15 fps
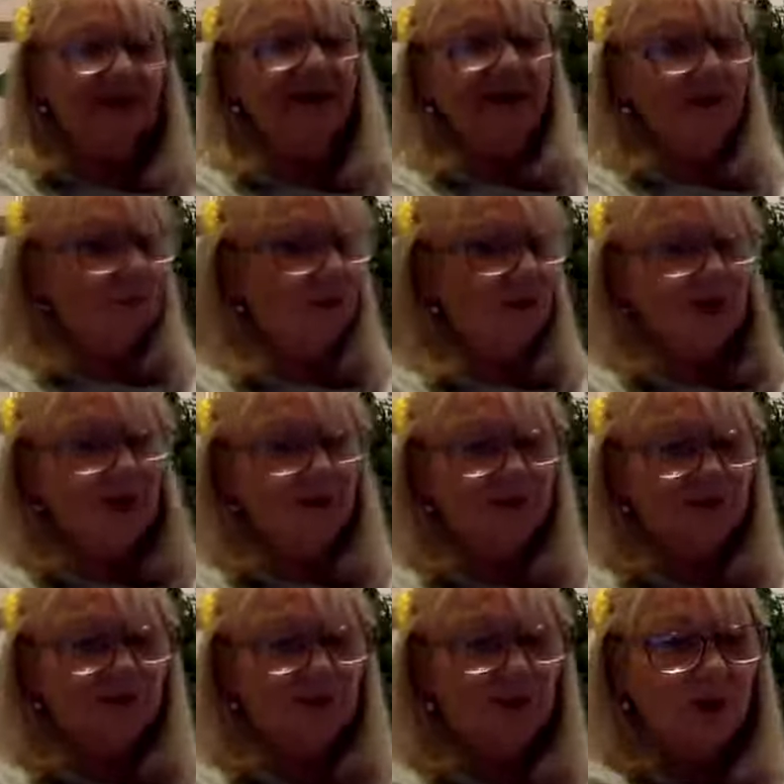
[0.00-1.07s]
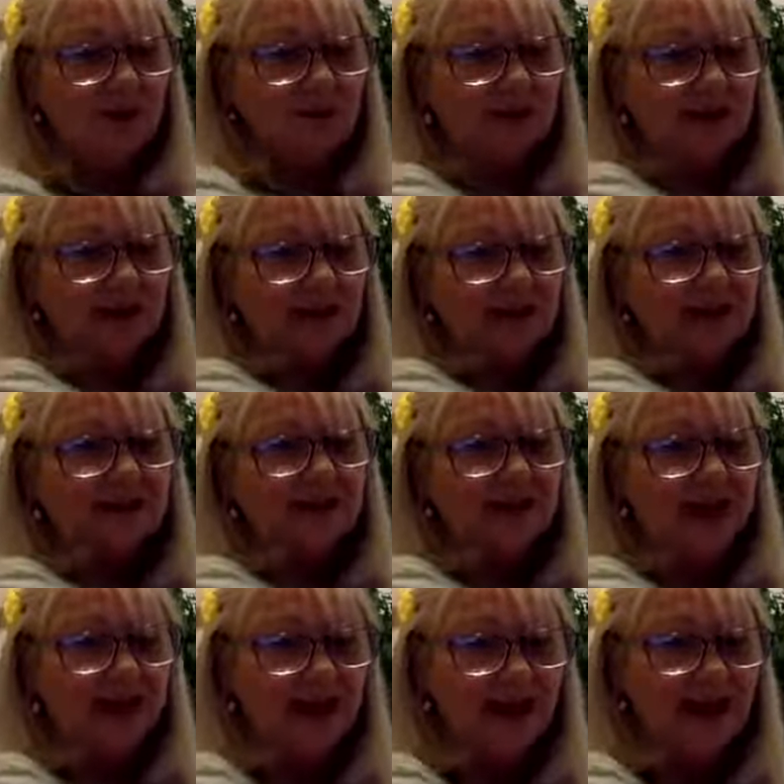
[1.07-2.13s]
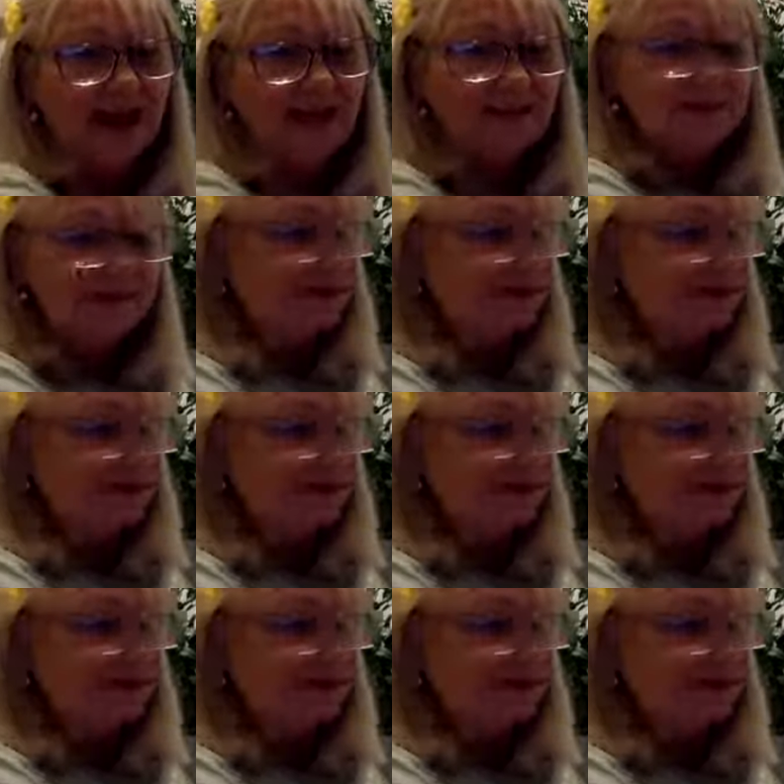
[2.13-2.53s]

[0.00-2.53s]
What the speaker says: wow, Robert collected heaps and